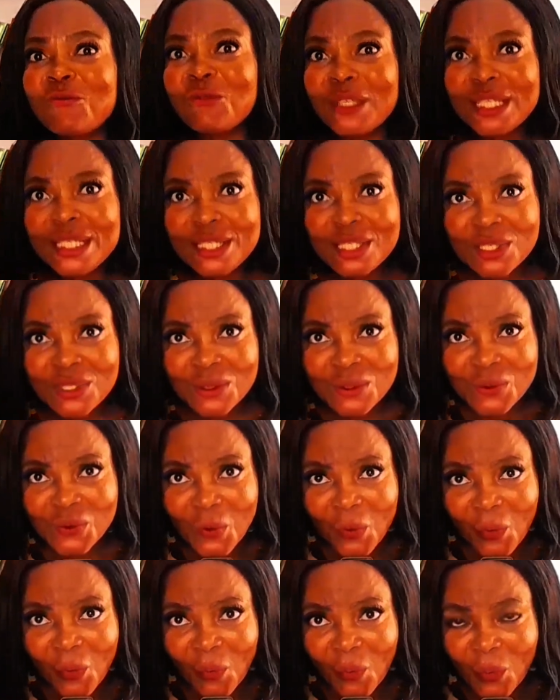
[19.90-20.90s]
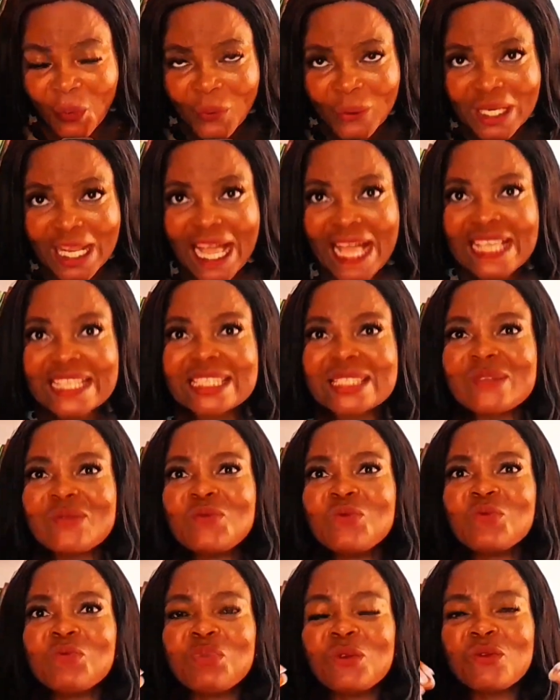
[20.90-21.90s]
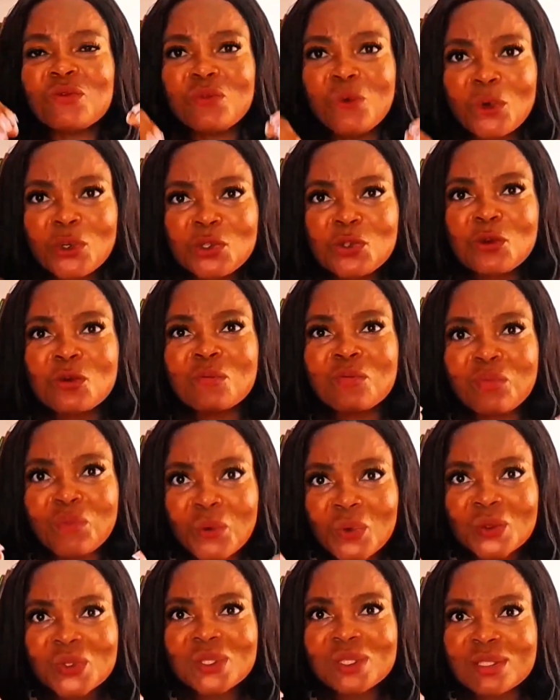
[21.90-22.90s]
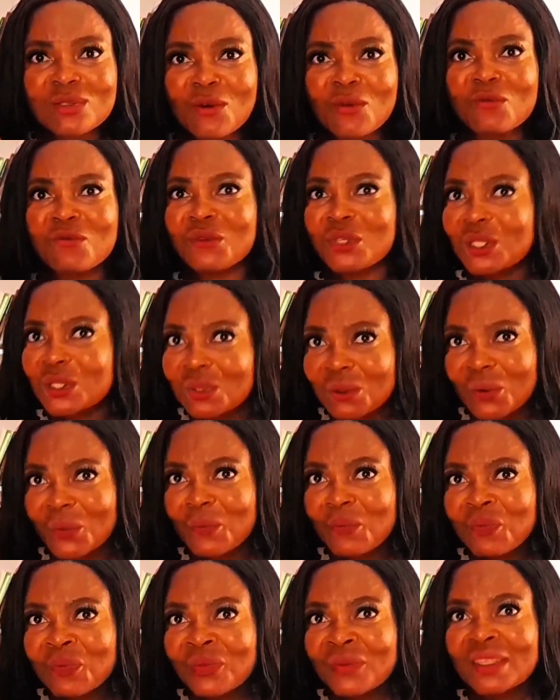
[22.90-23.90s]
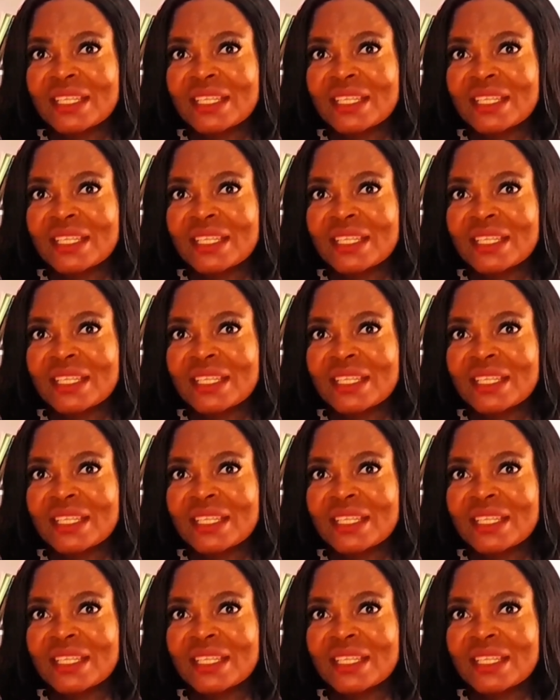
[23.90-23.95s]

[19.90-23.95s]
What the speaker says: video, as in before you post your video.